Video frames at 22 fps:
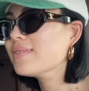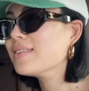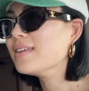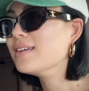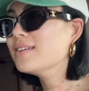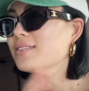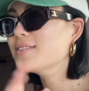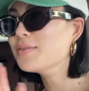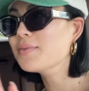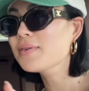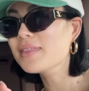
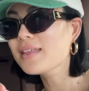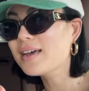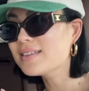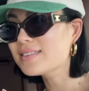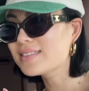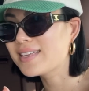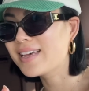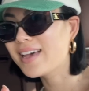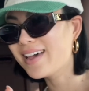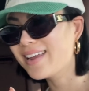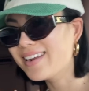so with that
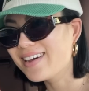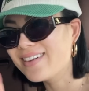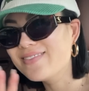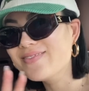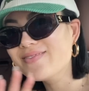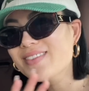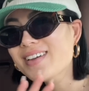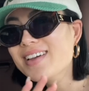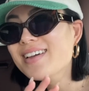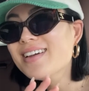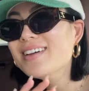said,
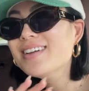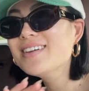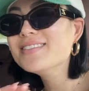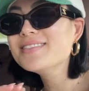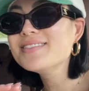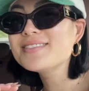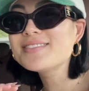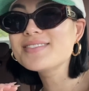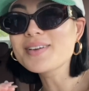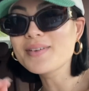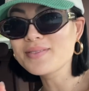I'm
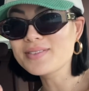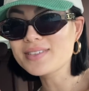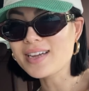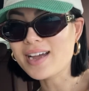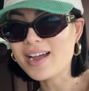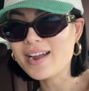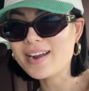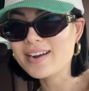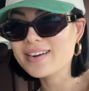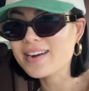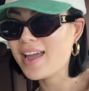so
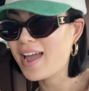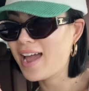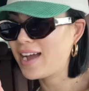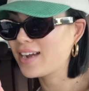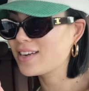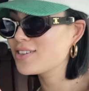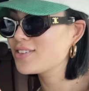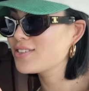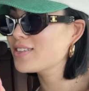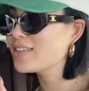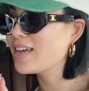tired. I
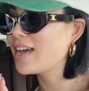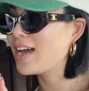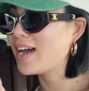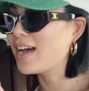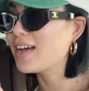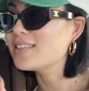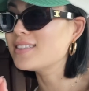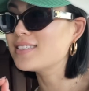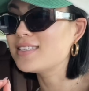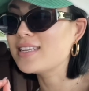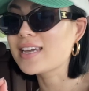actually
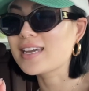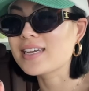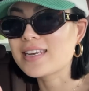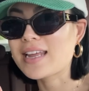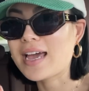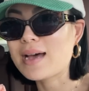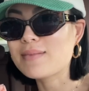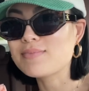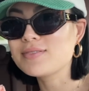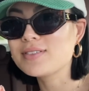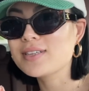had to take a
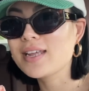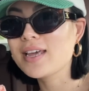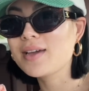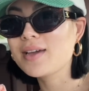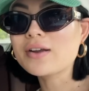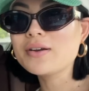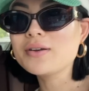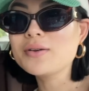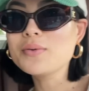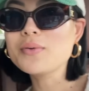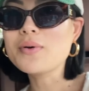nap today.
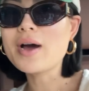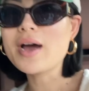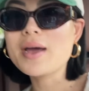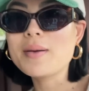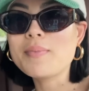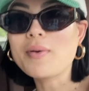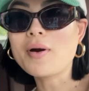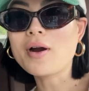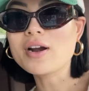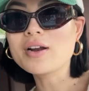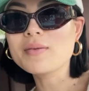know why. A
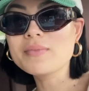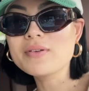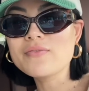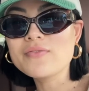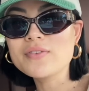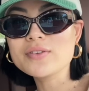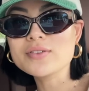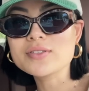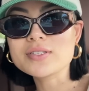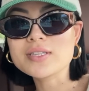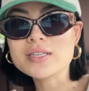part of me
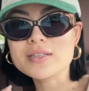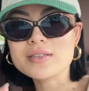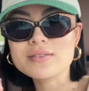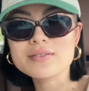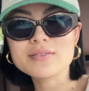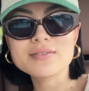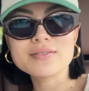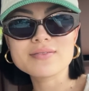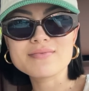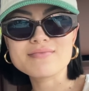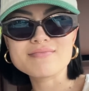feels,
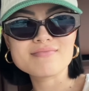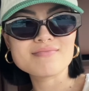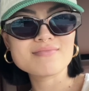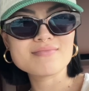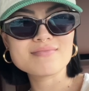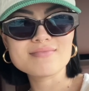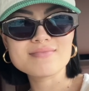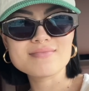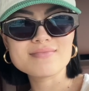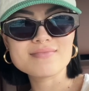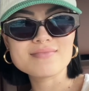
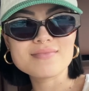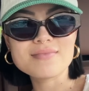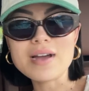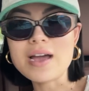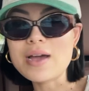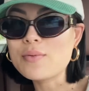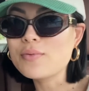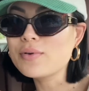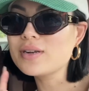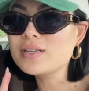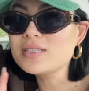
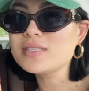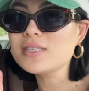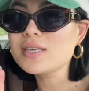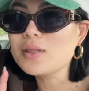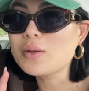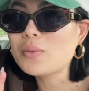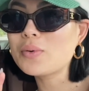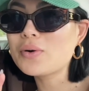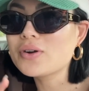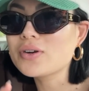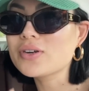I wouldn't say
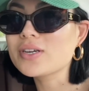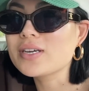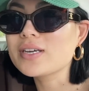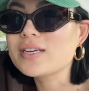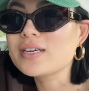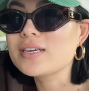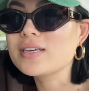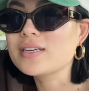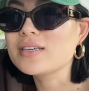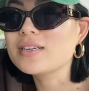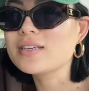the word
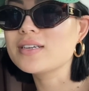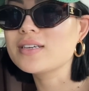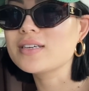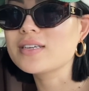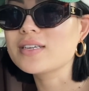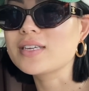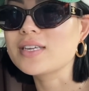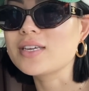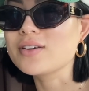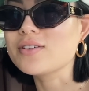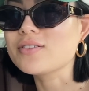
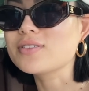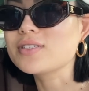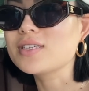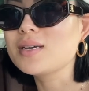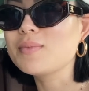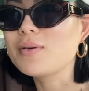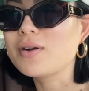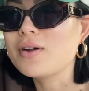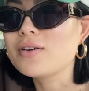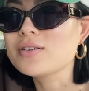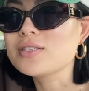guilty,
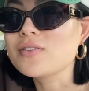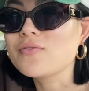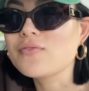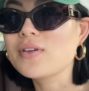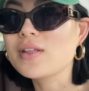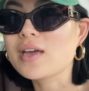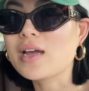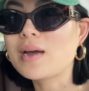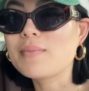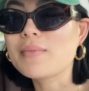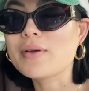but I also feel
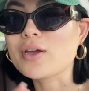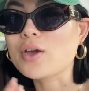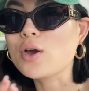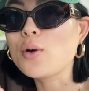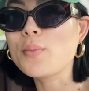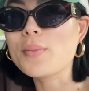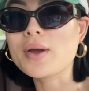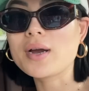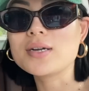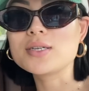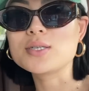like I'm like, oh
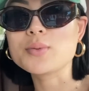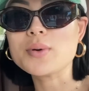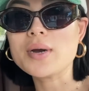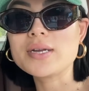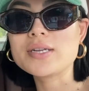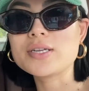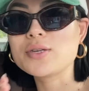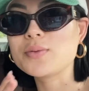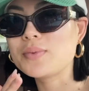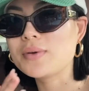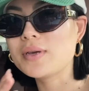my god, do I
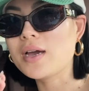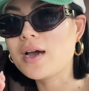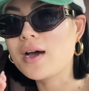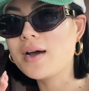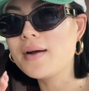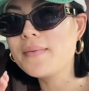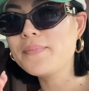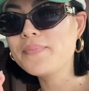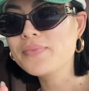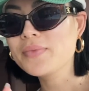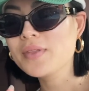need to be
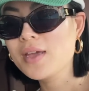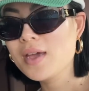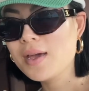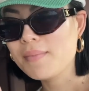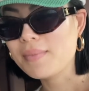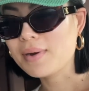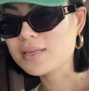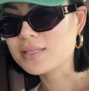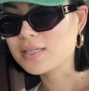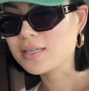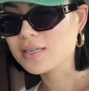up?
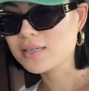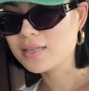But I take a